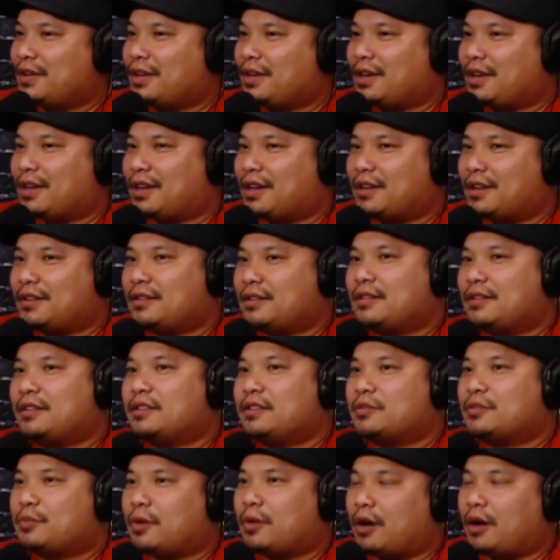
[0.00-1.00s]
And
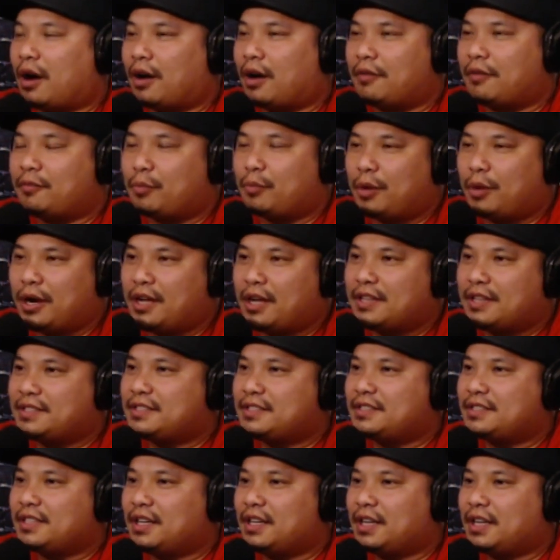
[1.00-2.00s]
he's off
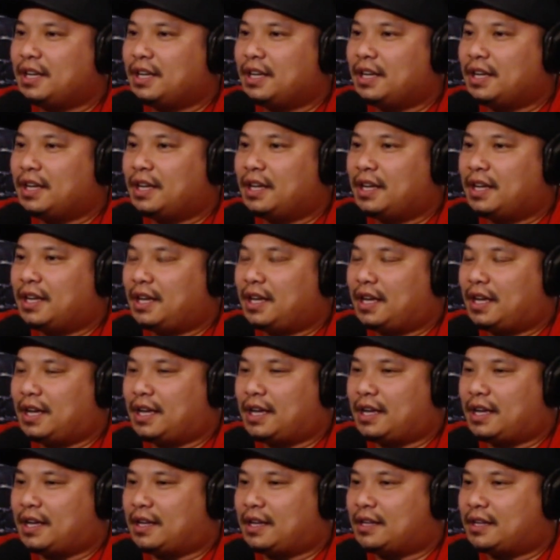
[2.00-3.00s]
press,
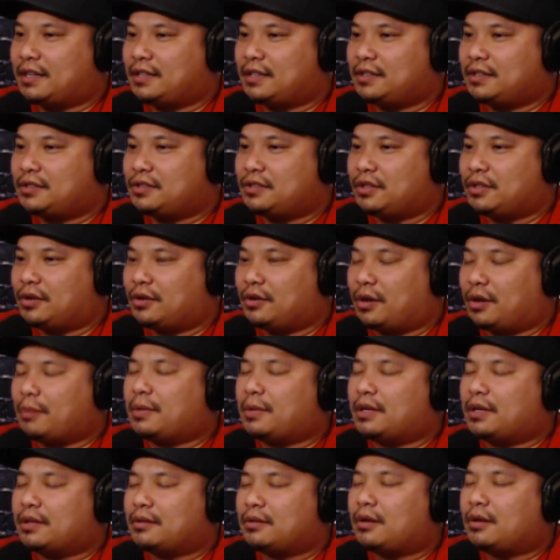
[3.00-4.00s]
and so,
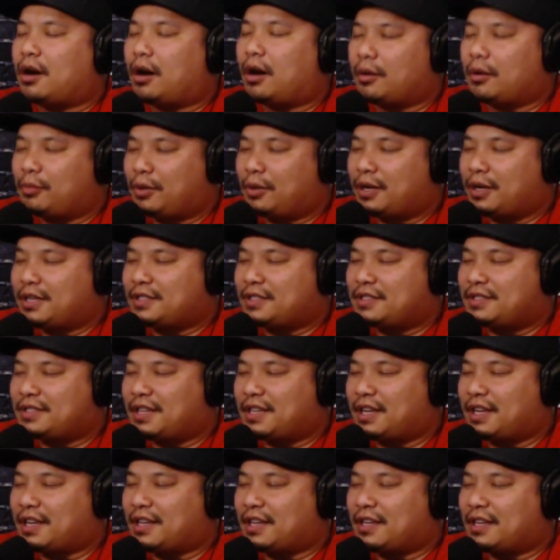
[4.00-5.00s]
on press
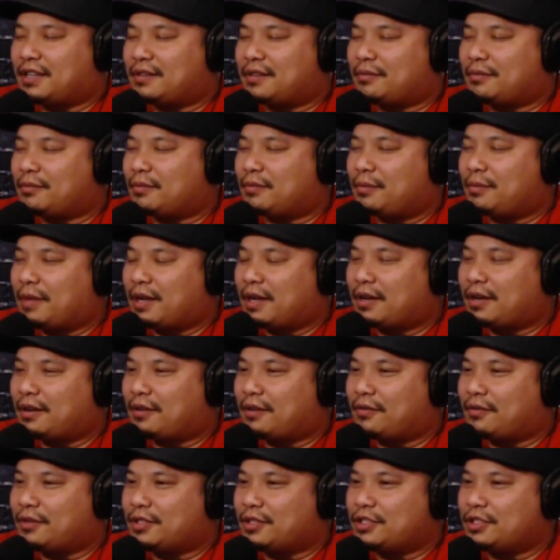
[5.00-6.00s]
and man
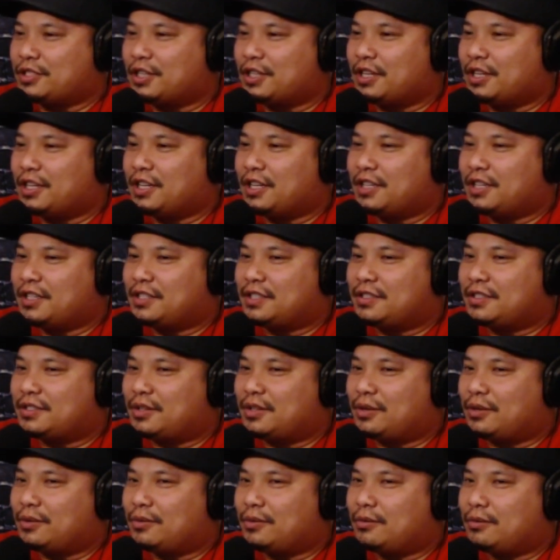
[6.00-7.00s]
coverage.
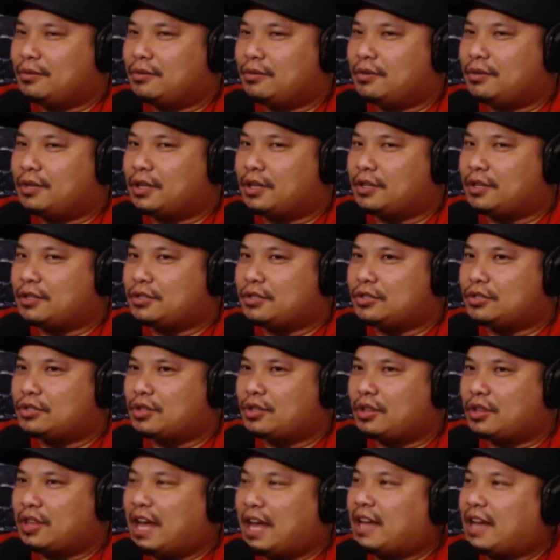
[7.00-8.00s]
So there's
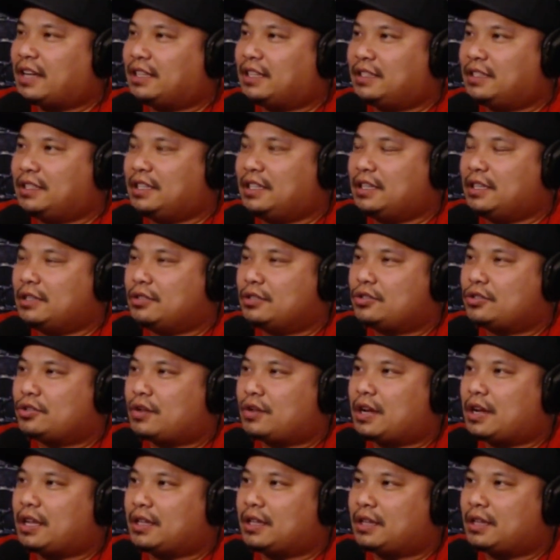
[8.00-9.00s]
that elite
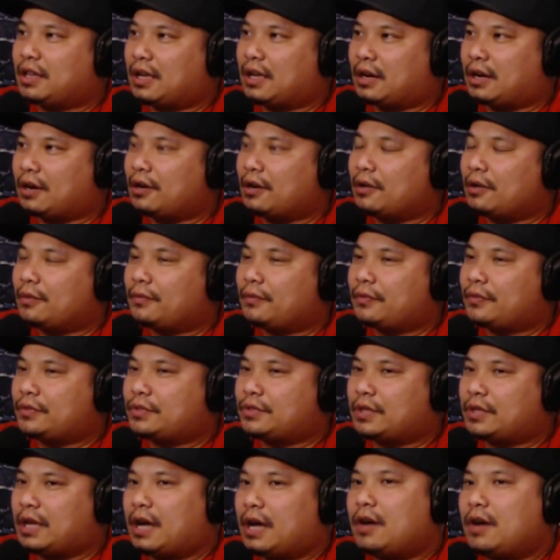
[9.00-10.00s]
trait there.
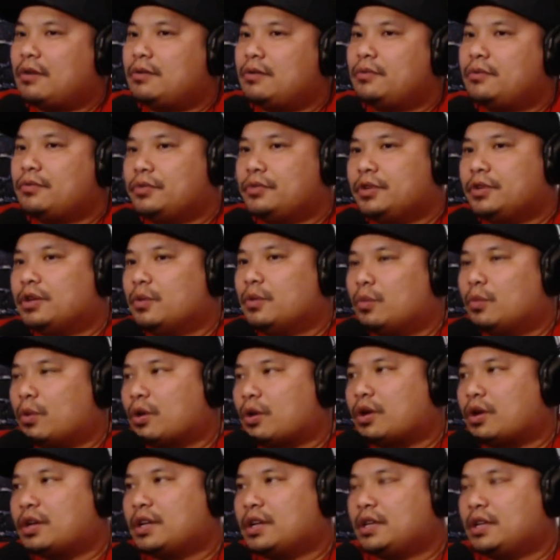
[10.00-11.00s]
So now you can
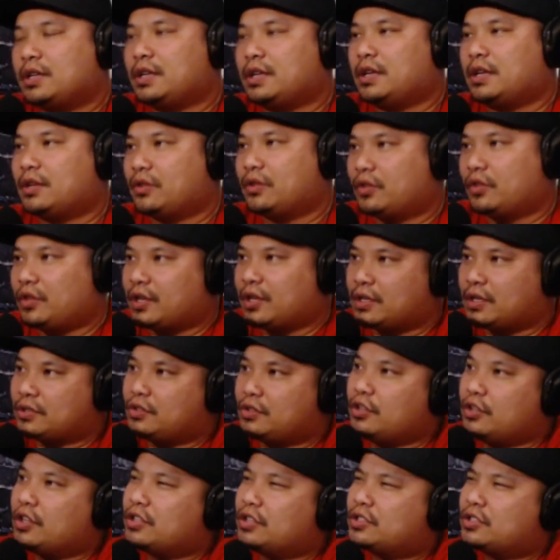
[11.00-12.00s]
work in the other things.
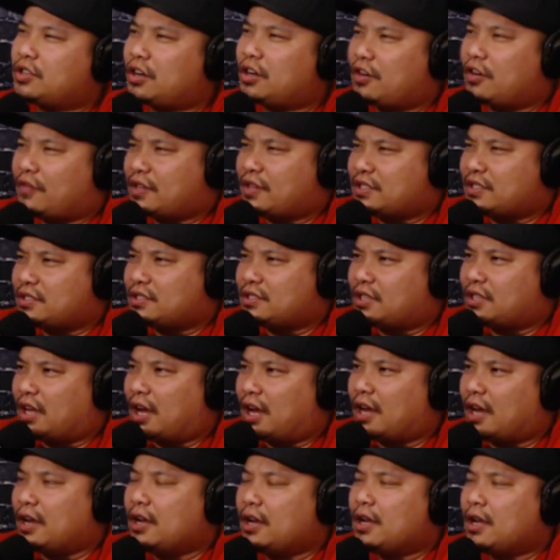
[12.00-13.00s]
So you can start off as
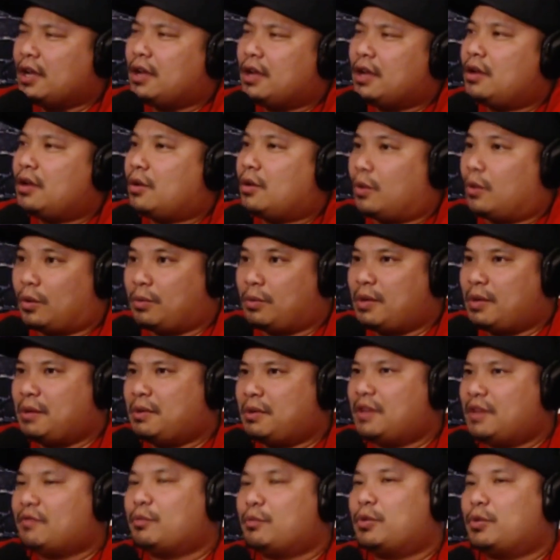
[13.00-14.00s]
slot, or
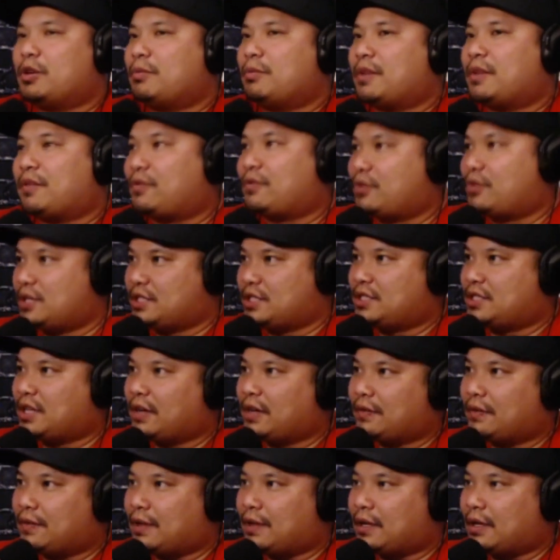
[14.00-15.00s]
maybe even put him at free
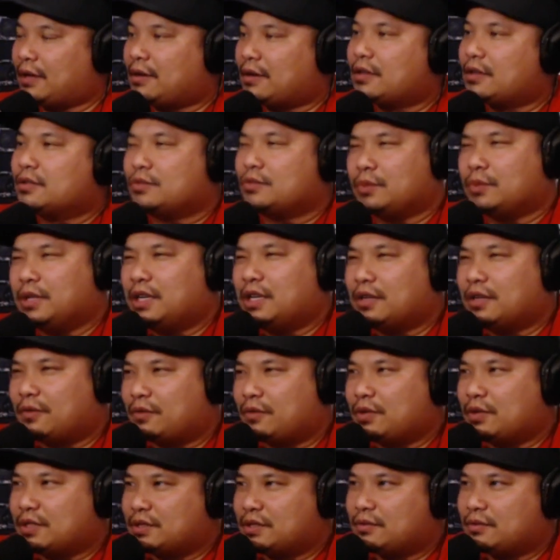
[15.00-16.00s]
safety, because we need a
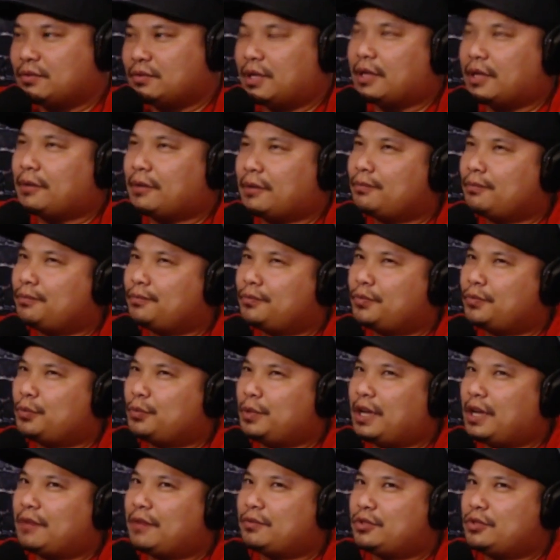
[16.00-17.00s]
free, like,
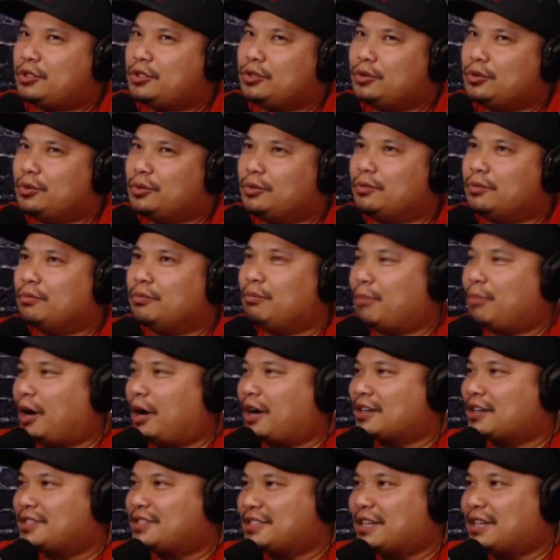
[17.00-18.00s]
we have 3
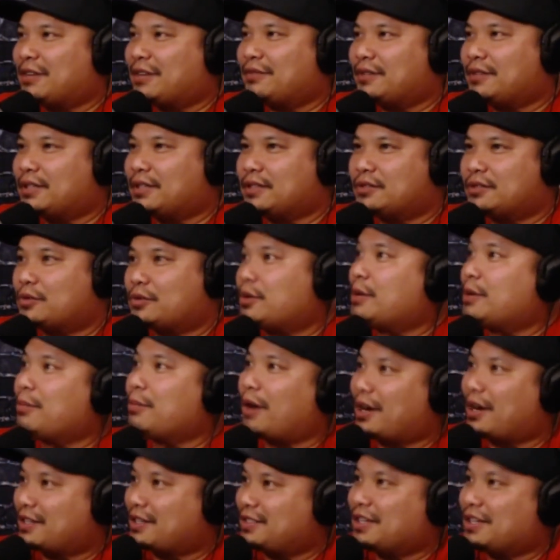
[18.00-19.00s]
box
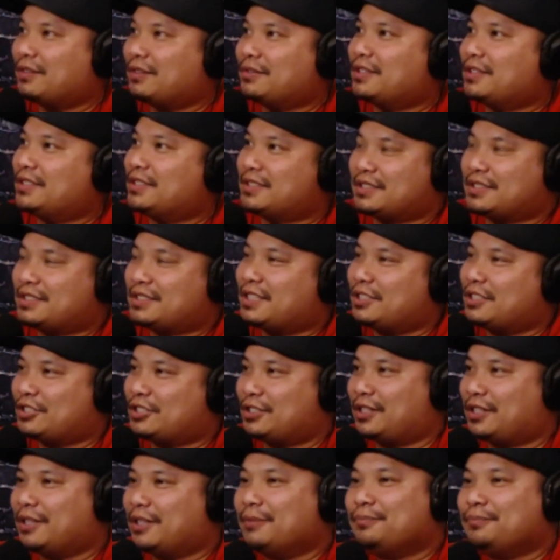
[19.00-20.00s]
safeties
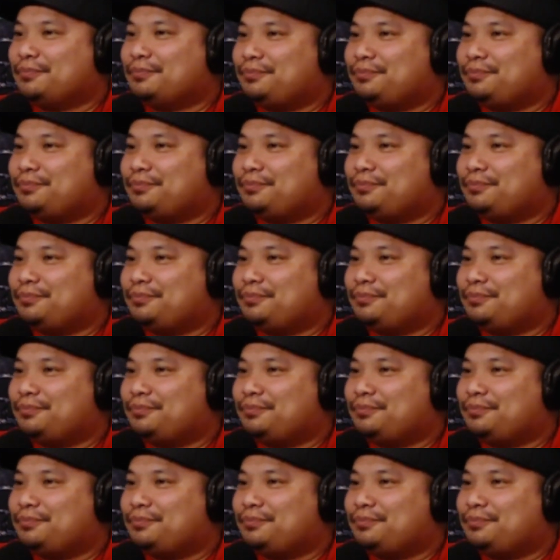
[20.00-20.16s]
essentially,